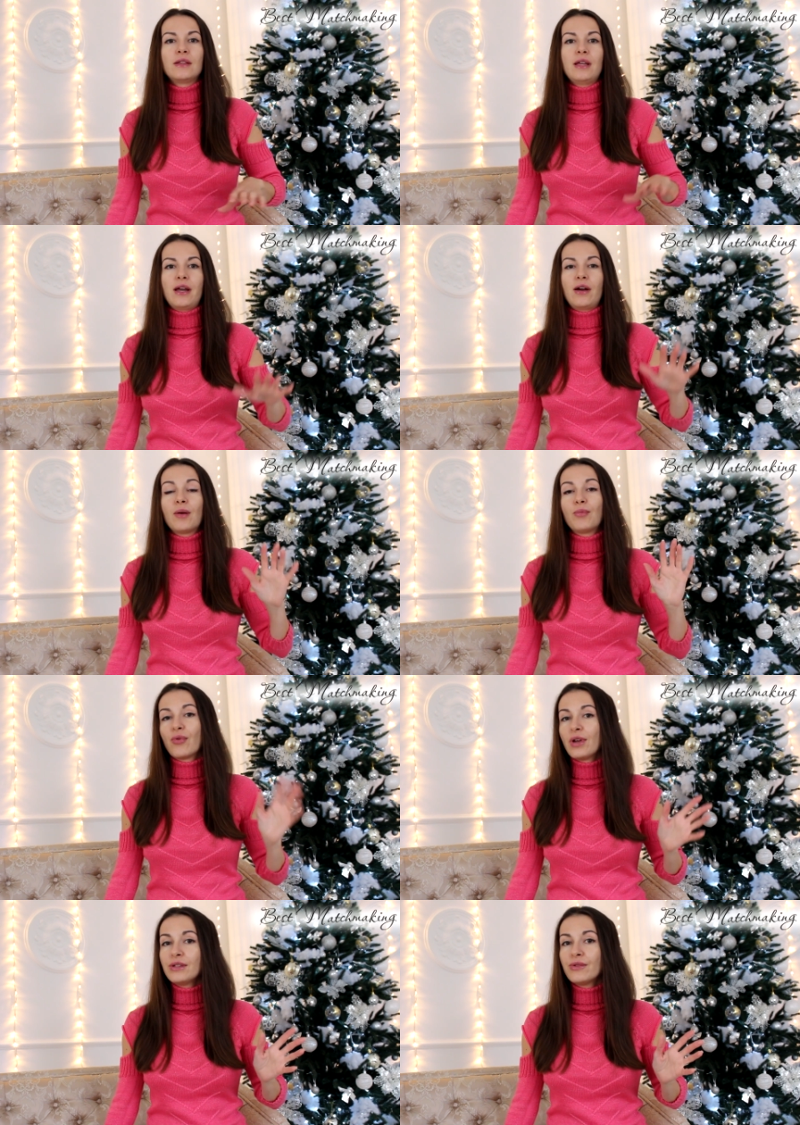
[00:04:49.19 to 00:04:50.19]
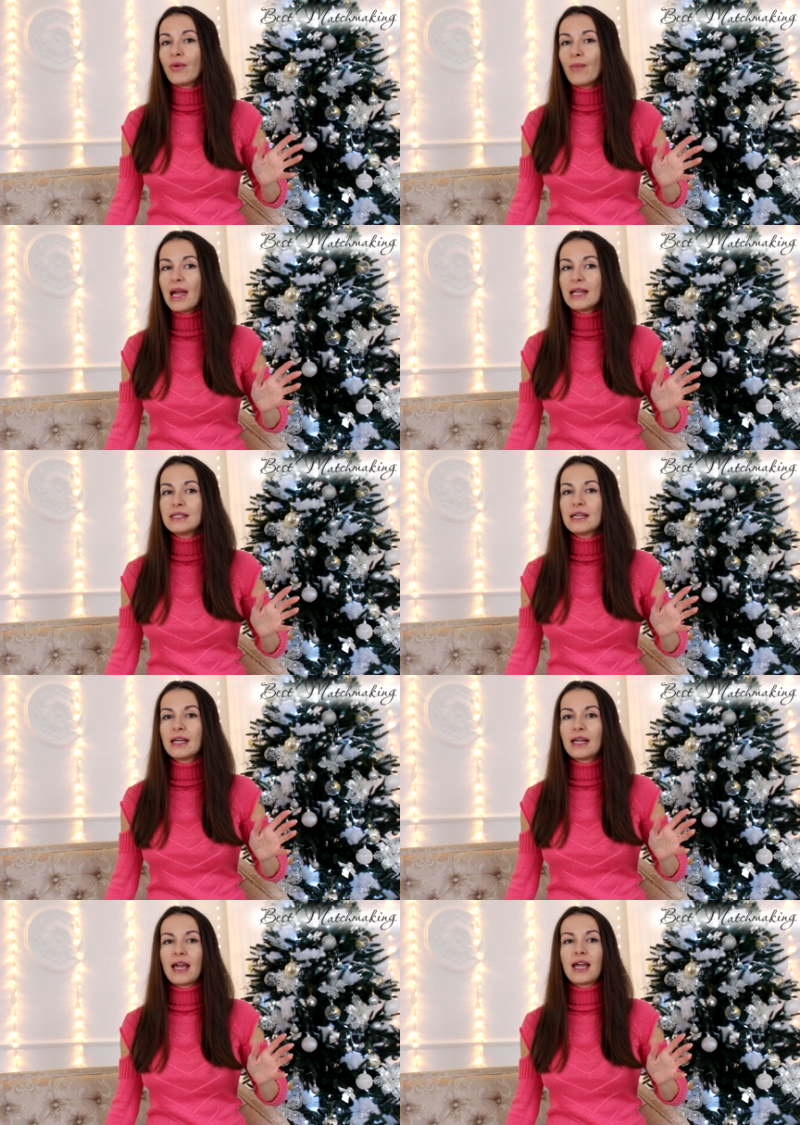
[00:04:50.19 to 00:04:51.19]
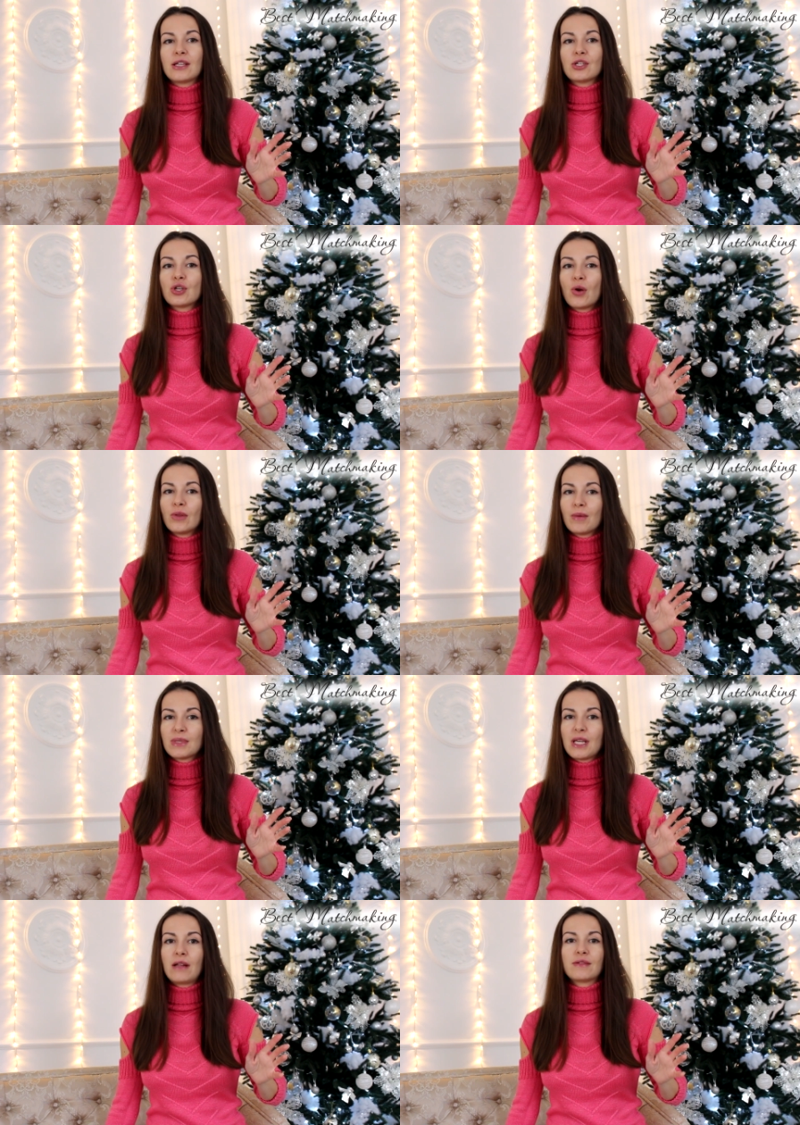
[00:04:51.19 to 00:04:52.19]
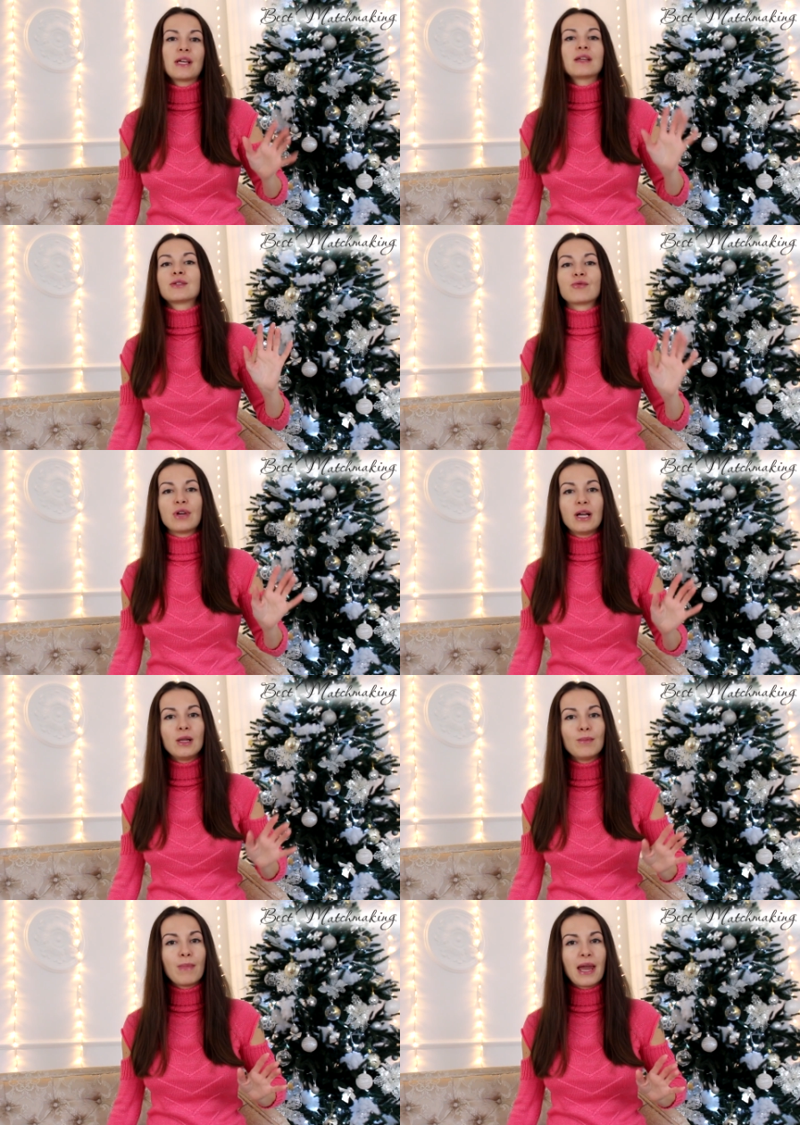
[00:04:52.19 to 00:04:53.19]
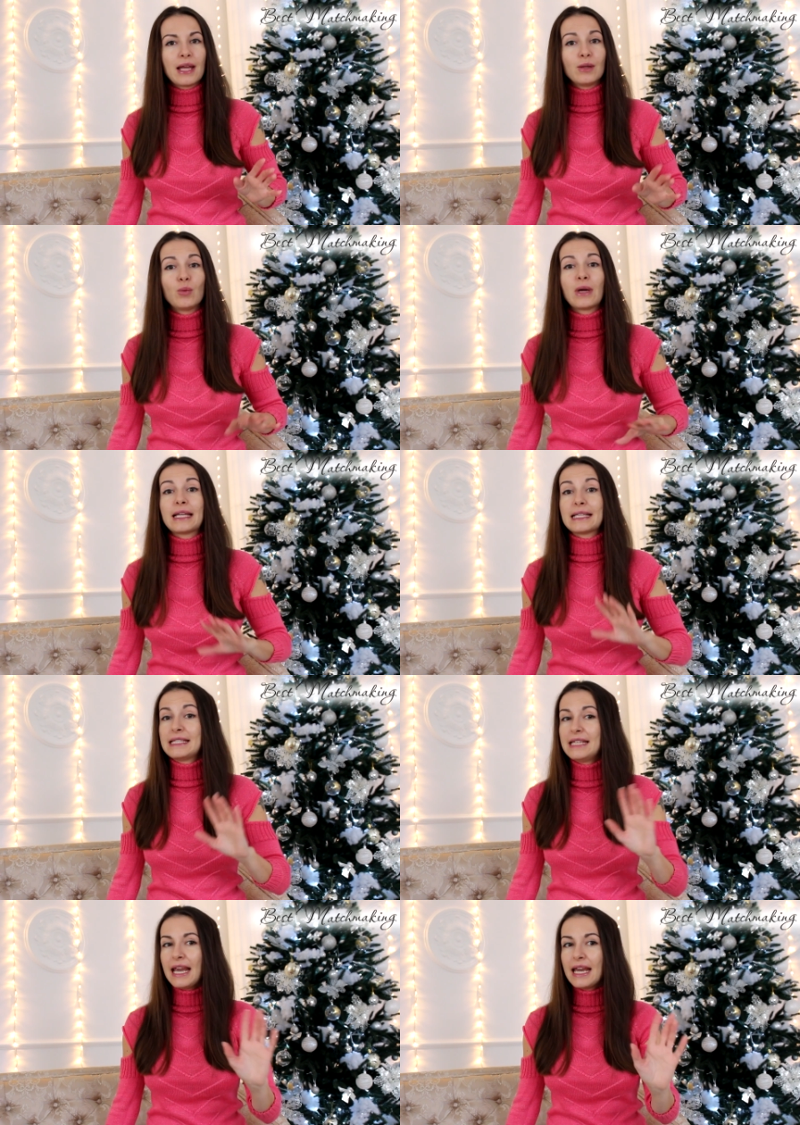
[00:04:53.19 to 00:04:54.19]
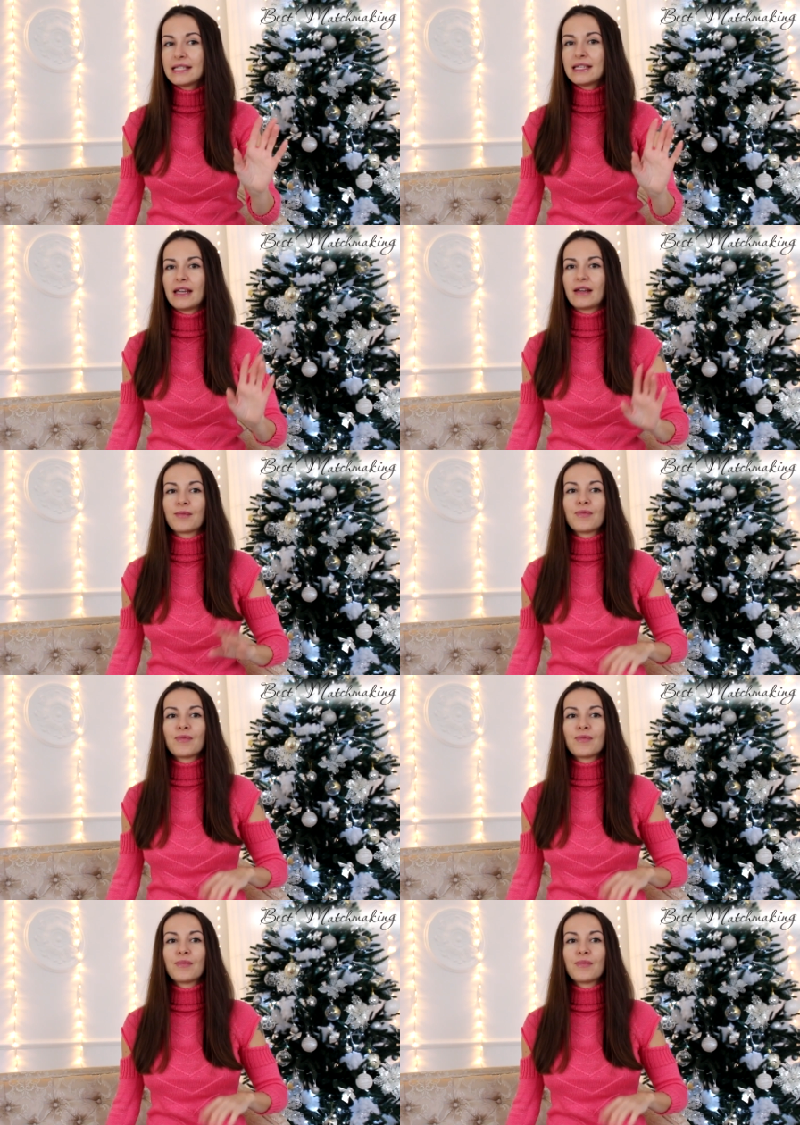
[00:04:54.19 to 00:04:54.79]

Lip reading: They are pretty romantic and show themselves as real men when dating.